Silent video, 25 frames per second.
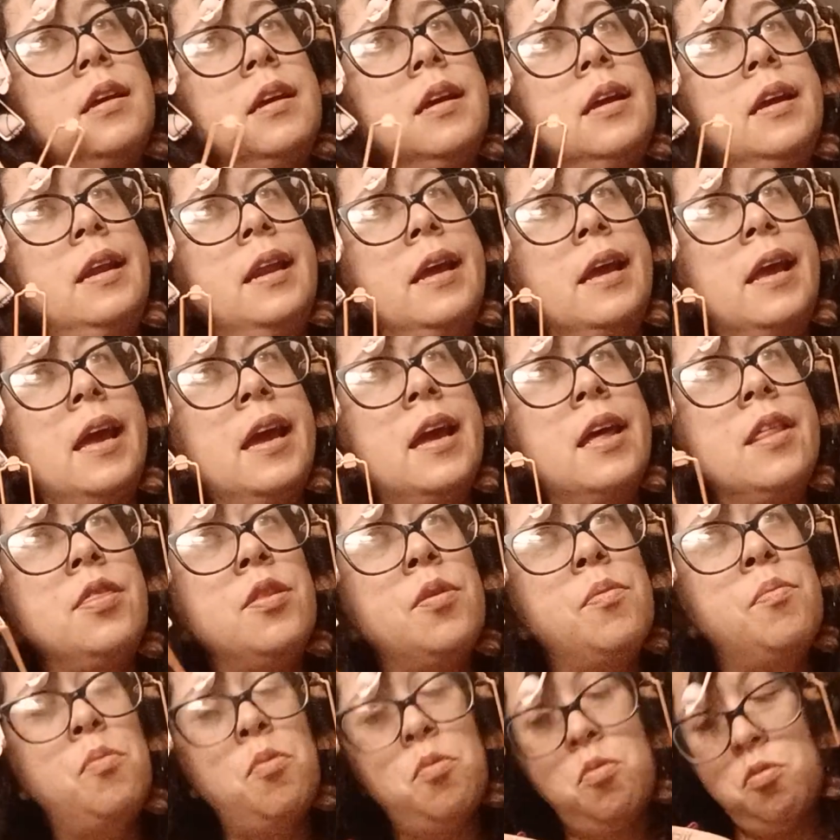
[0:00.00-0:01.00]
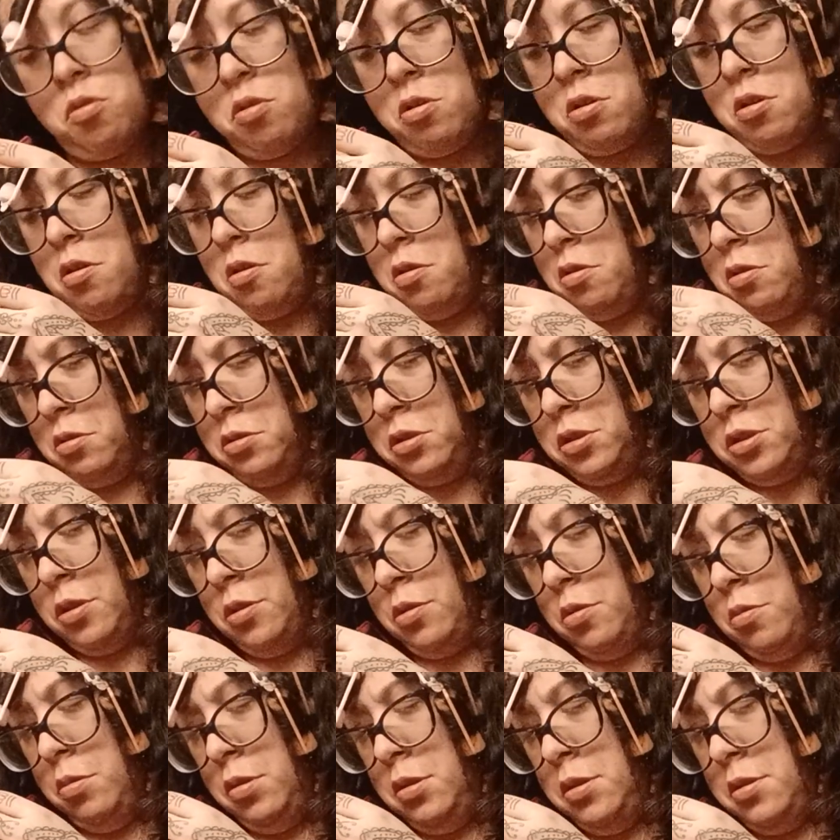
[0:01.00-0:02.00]
And again, the more
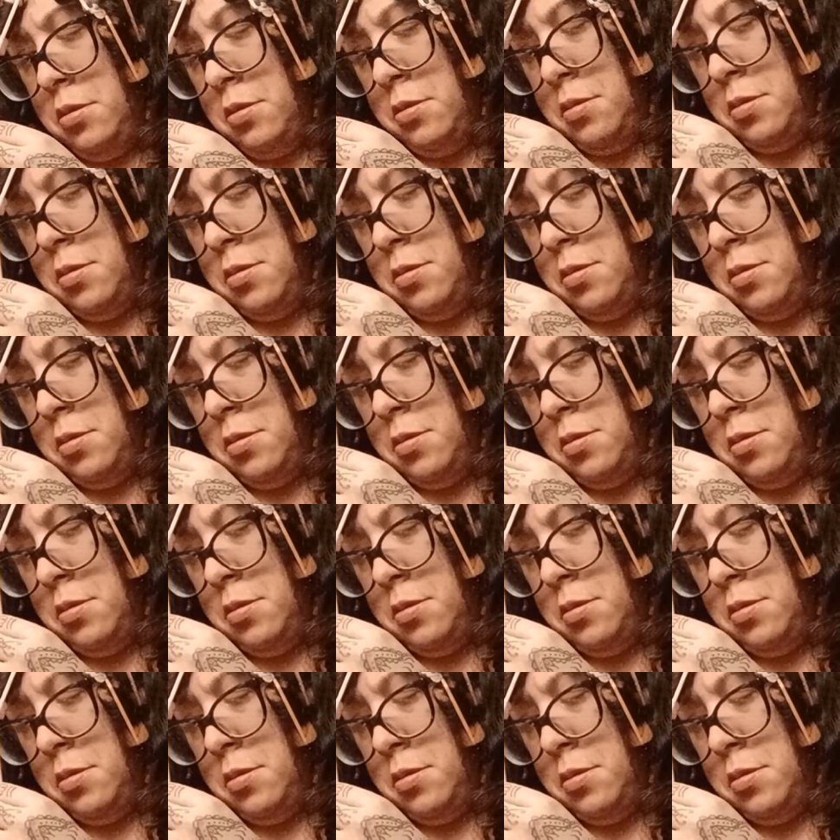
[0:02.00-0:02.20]
also